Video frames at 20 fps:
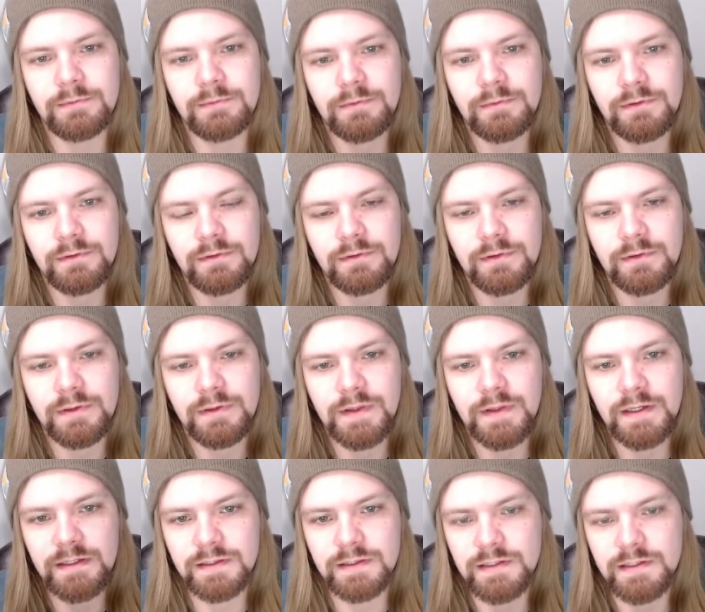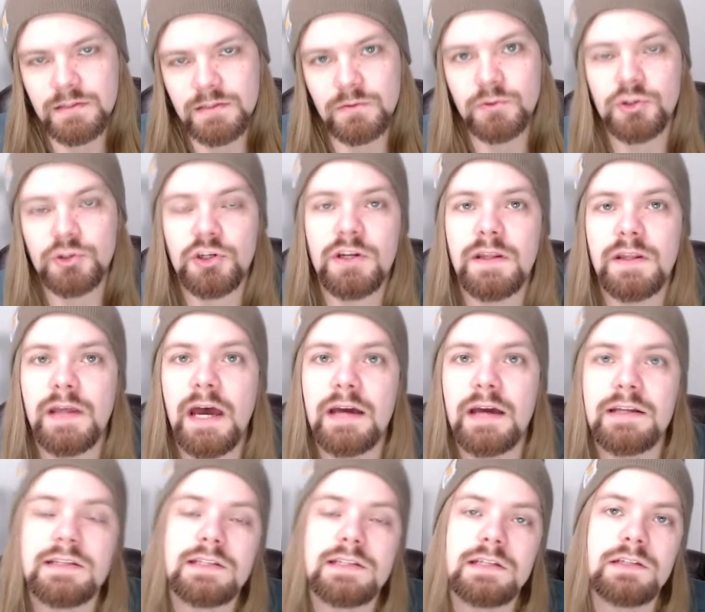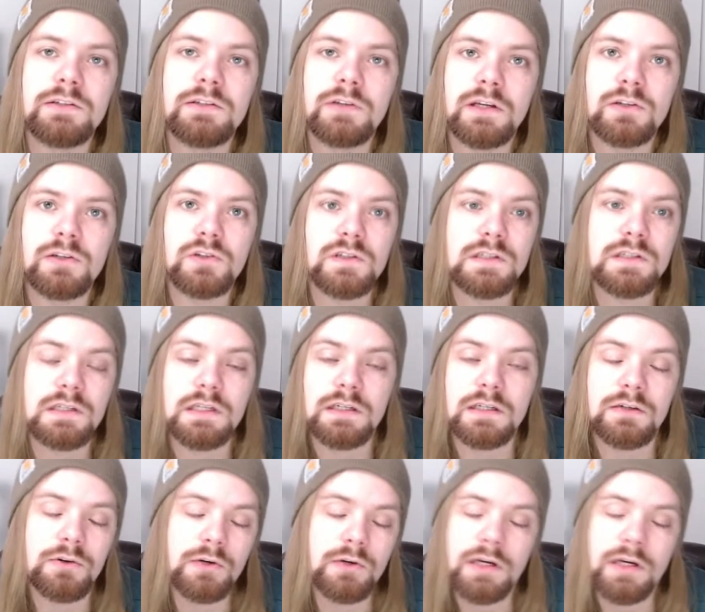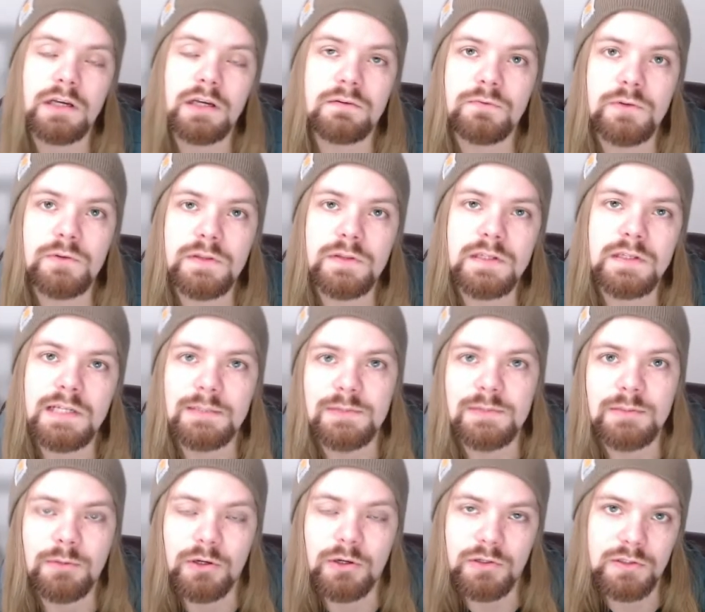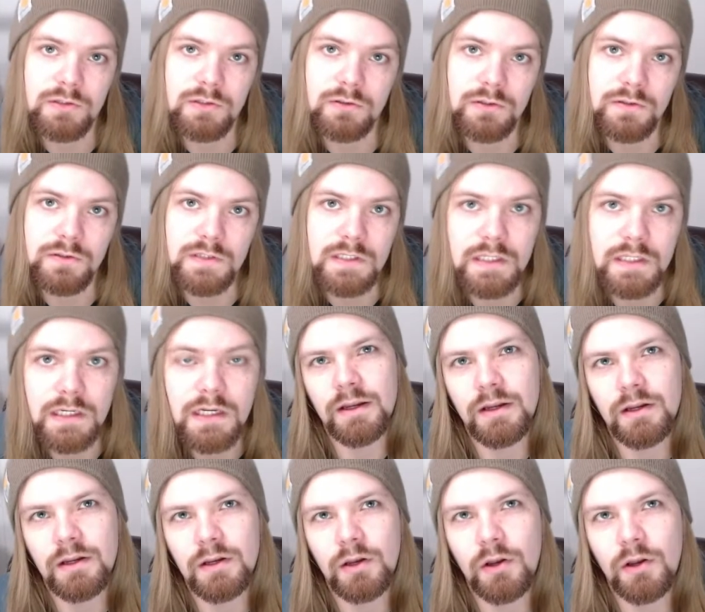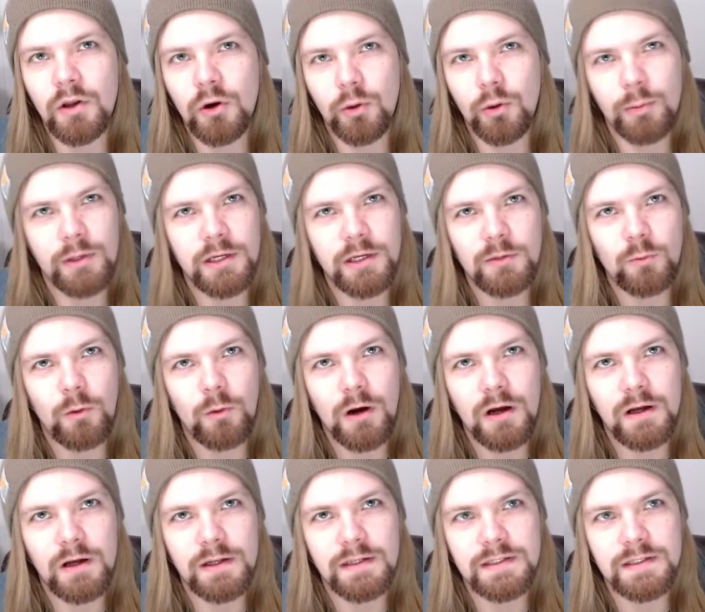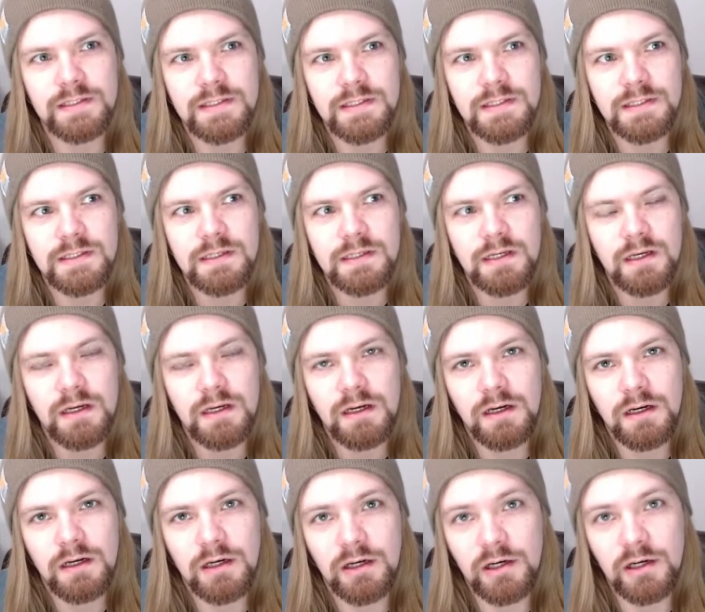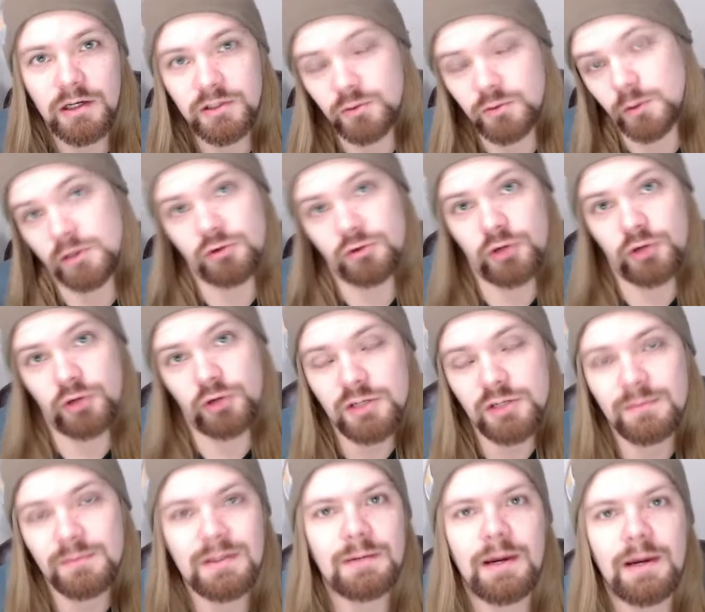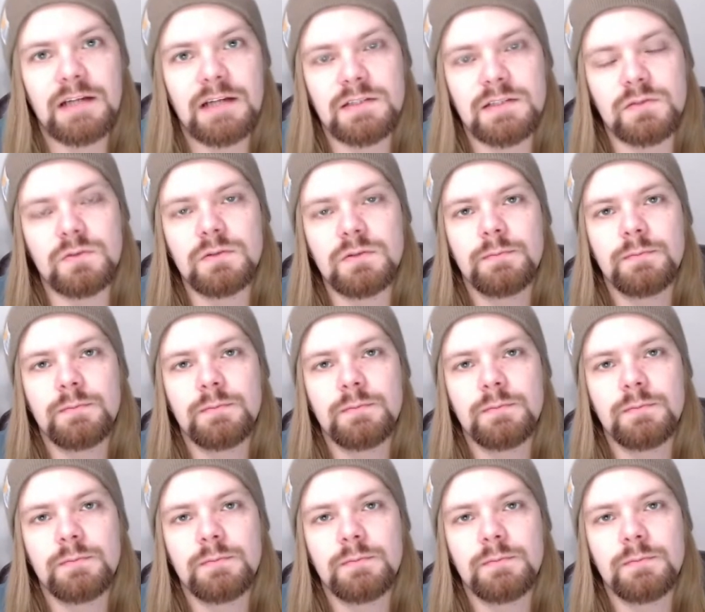I think the solution to that is that you can just get creative with the types of parts you're using. Nobody wants a twin traction beam axle.